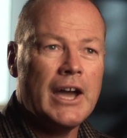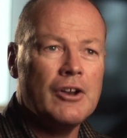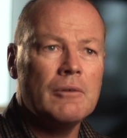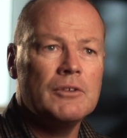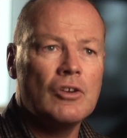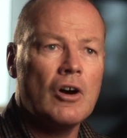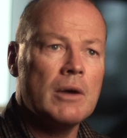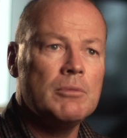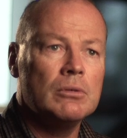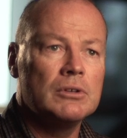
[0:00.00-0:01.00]
And over
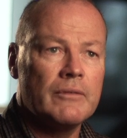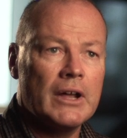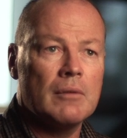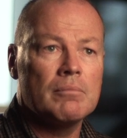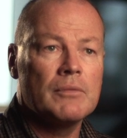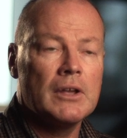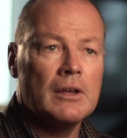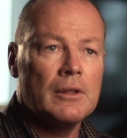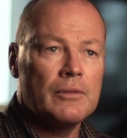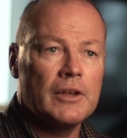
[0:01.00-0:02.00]
time you'll develop
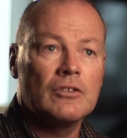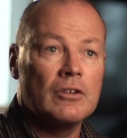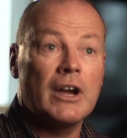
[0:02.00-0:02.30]
things